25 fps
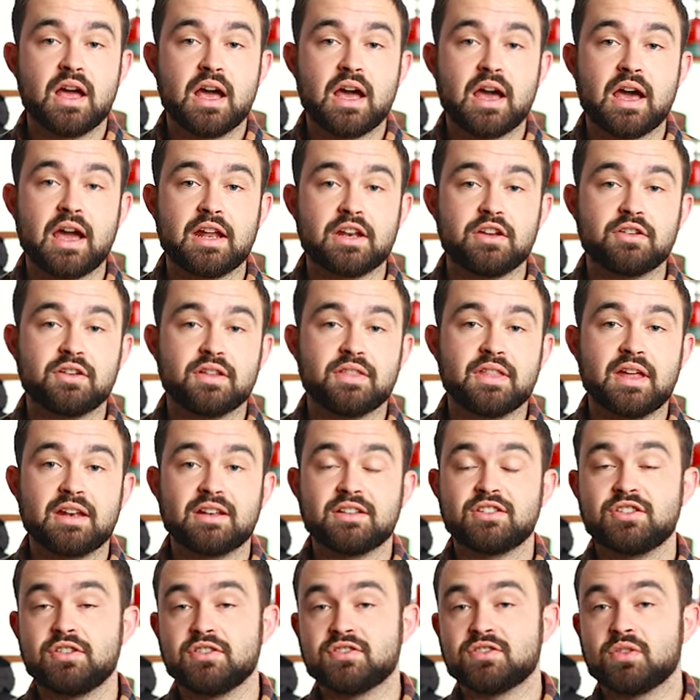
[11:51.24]
and you can
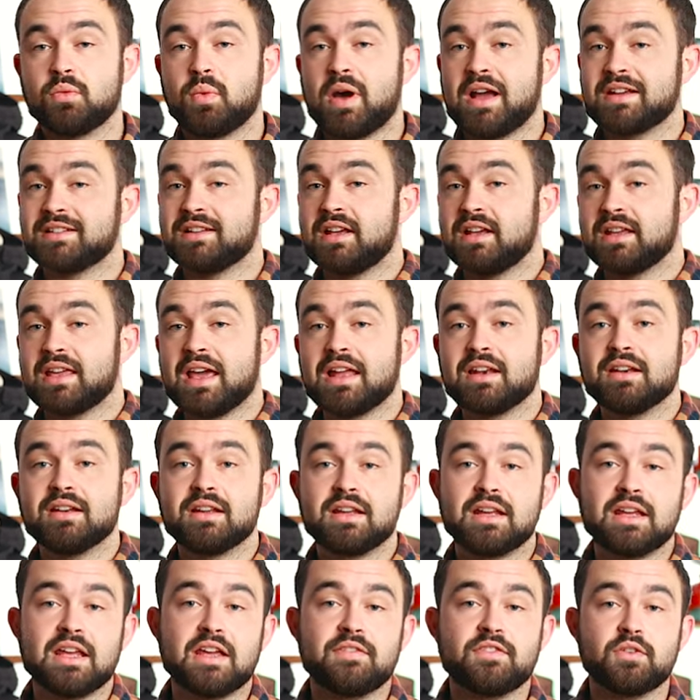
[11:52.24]
then choose to wax it again
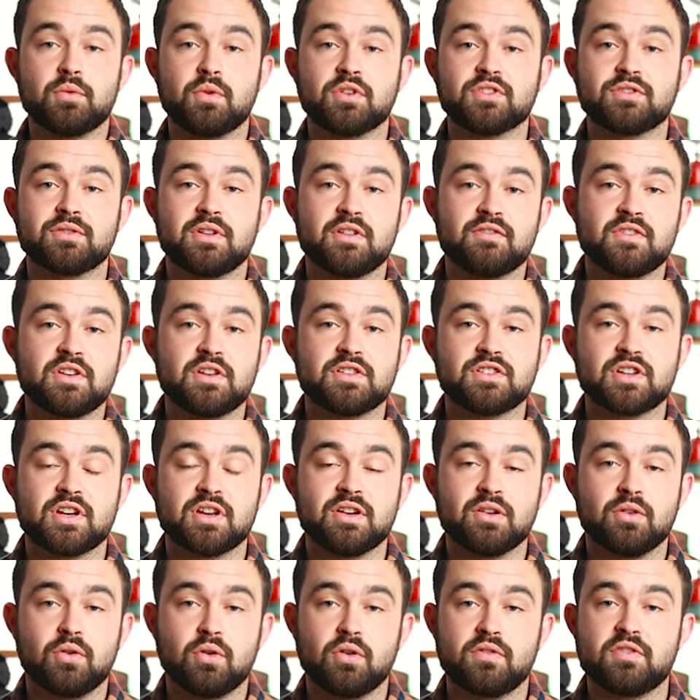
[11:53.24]
if you want to in the
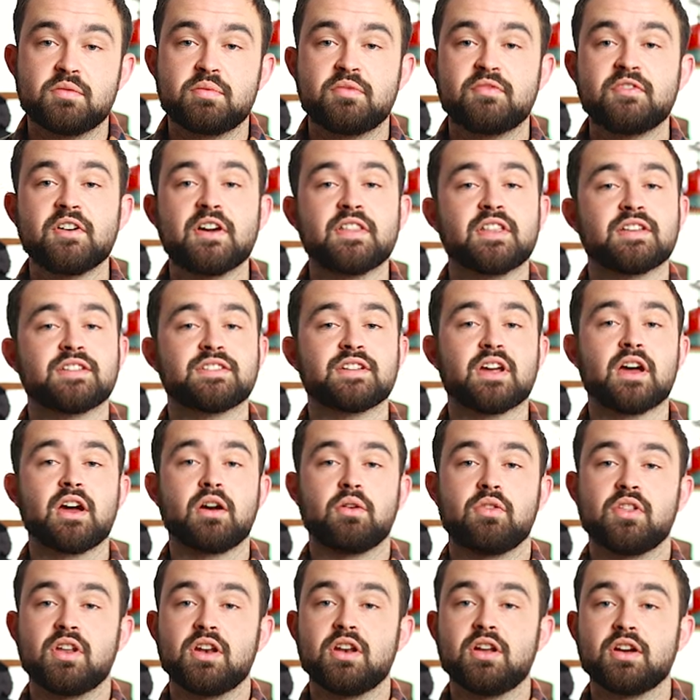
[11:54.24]
future, or if you prefer the
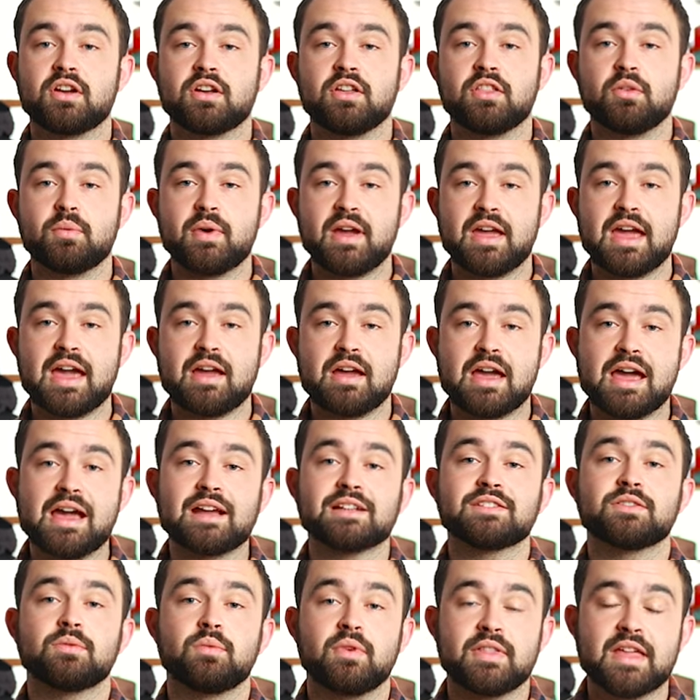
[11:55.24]
style and the look and the way it
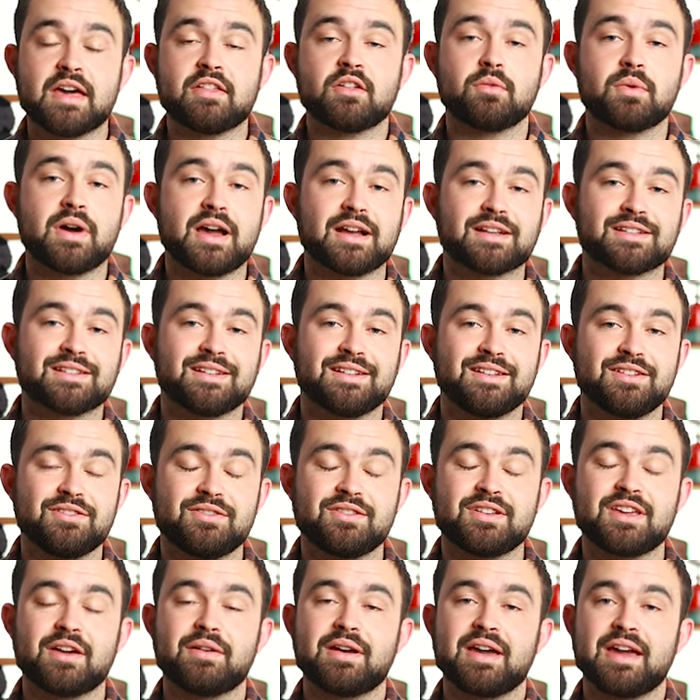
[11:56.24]
acts without the wax,
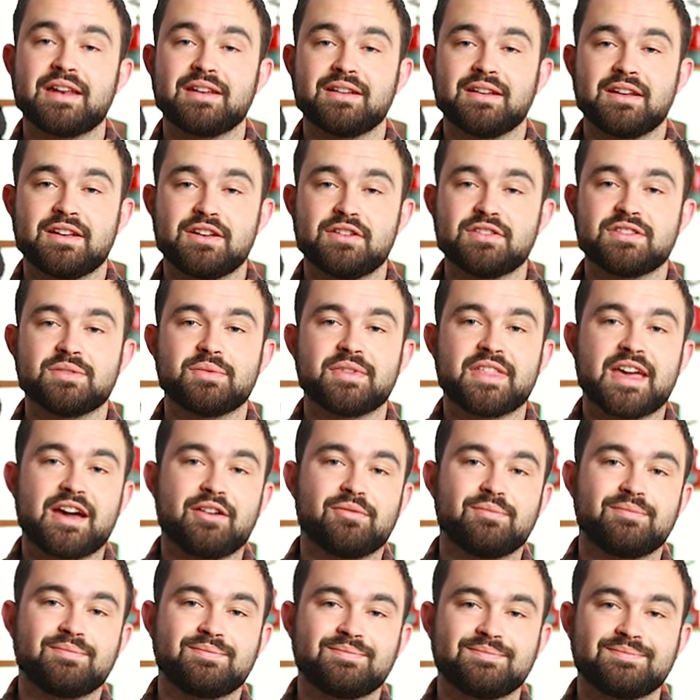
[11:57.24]
you can go ahead and use it
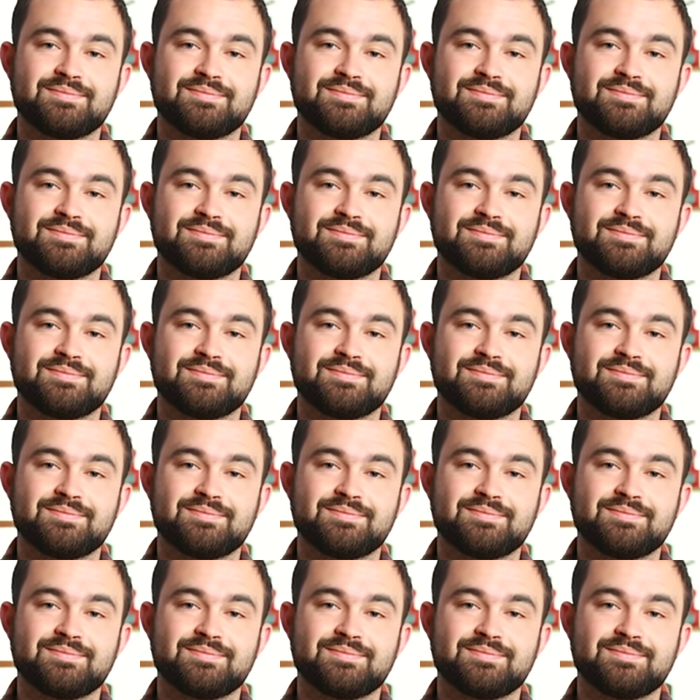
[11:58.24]
without.